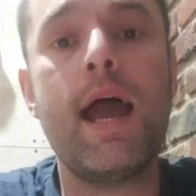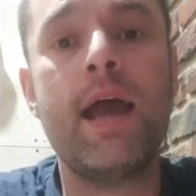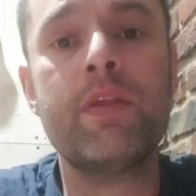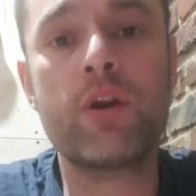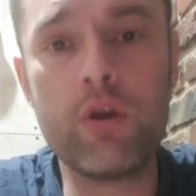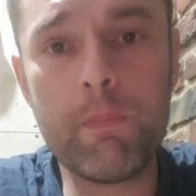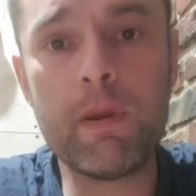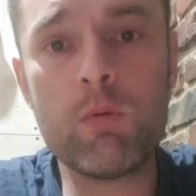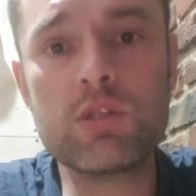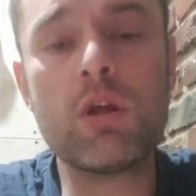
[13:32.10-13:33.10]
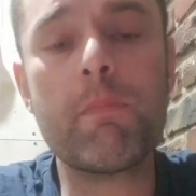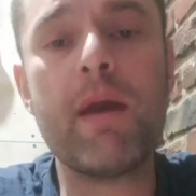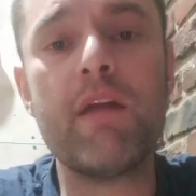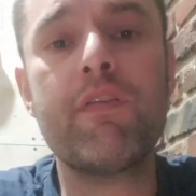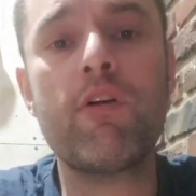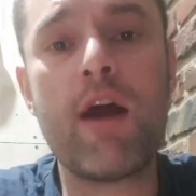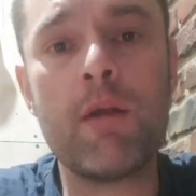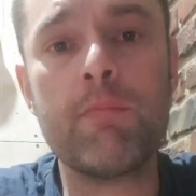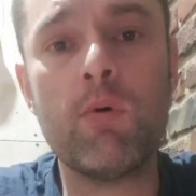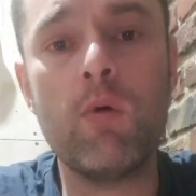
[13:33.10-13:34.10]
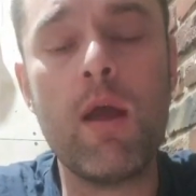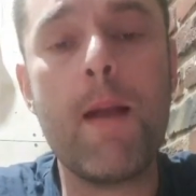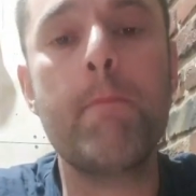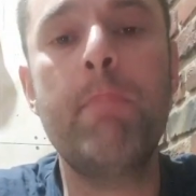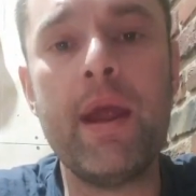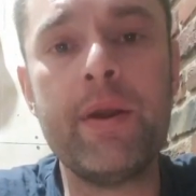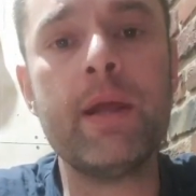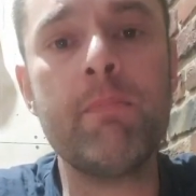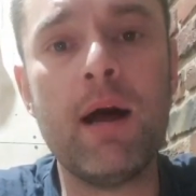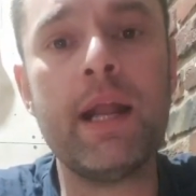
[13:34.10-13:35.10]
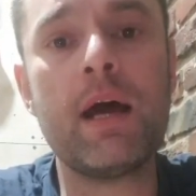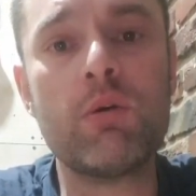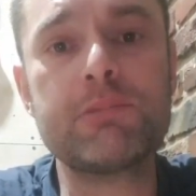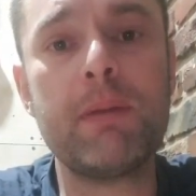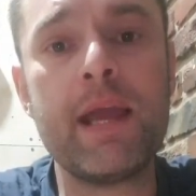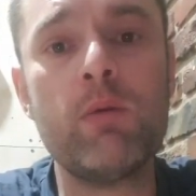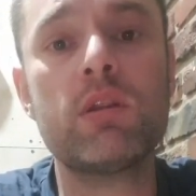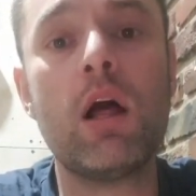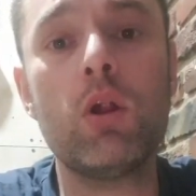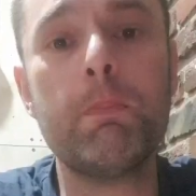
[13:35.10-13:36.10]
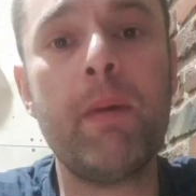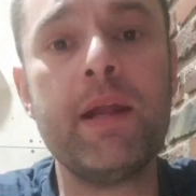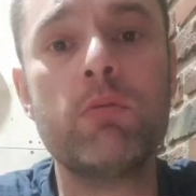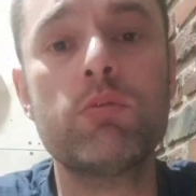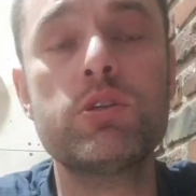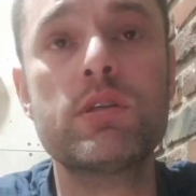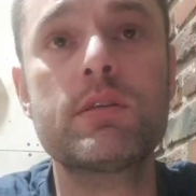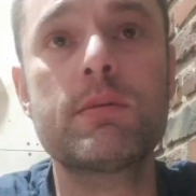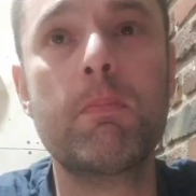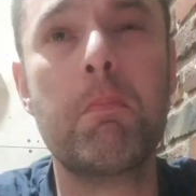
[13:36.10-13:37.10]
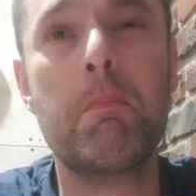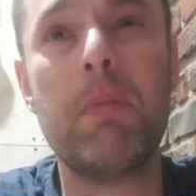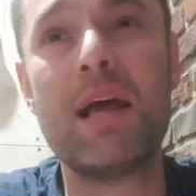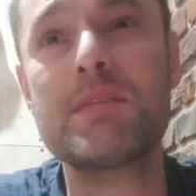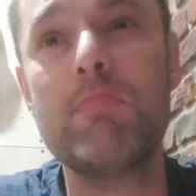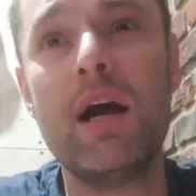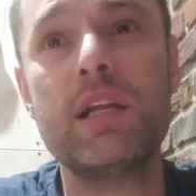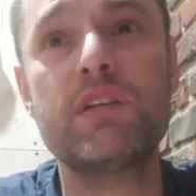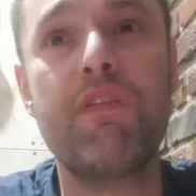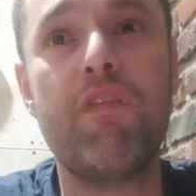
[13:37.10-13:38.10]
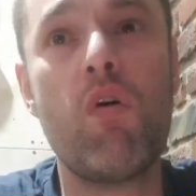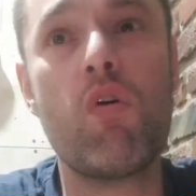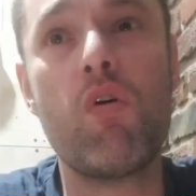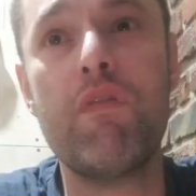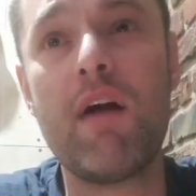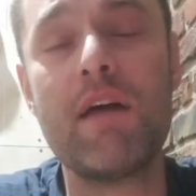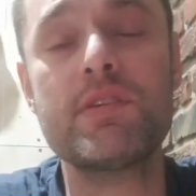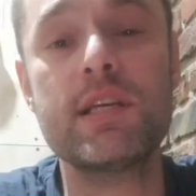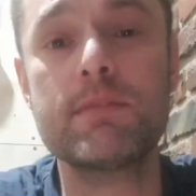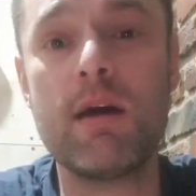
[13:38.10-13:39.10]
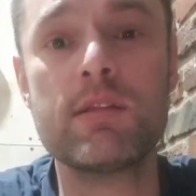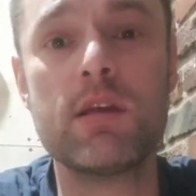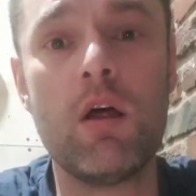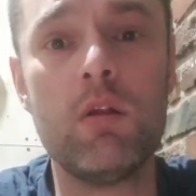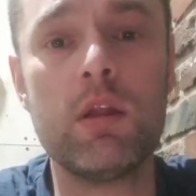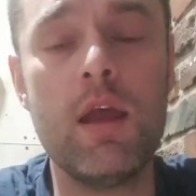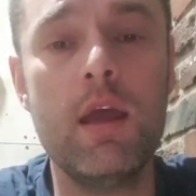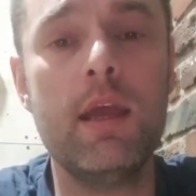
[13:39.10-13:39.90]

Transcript: And the grouping was not bad for round ball. Bearing in mind I was playing with old paint, which is plus minus 4, 5, 6 months old.